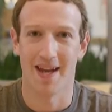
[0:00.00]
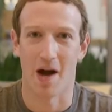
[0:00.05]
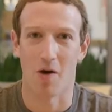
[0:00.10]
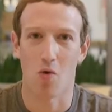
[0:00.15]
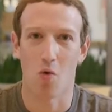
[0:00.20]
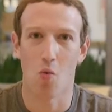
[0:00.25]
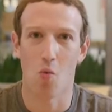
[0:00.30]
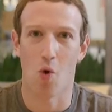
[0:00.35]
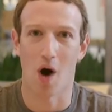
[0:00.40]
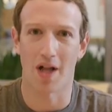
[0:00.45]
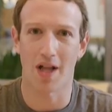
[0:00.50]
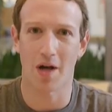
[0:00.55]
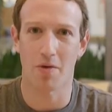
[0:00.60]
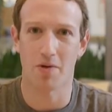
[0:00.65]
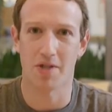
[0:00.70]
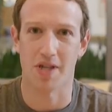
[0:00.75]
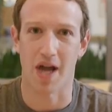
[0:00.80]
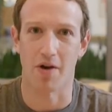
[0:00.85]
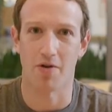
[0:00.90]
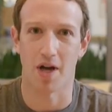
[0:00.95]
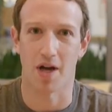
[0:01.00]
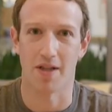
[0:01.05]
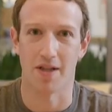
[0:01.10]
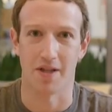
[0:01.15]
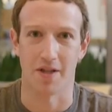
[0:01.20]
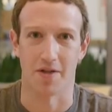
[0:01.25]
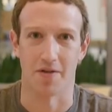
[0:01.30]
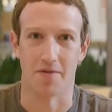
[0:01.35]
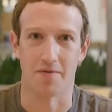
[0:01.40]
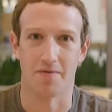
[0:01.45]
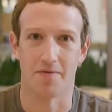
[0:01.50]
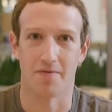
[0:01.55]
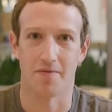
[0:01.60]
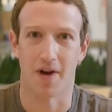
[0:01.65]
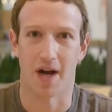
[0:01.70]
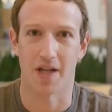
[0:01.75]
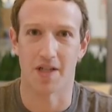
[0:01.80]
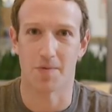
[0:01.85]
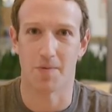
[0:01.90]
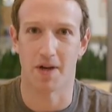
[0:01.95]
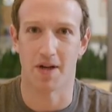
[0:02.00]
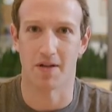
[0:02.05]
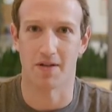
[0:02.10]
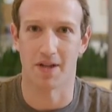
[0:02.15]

Now, while I was out on leave, I spent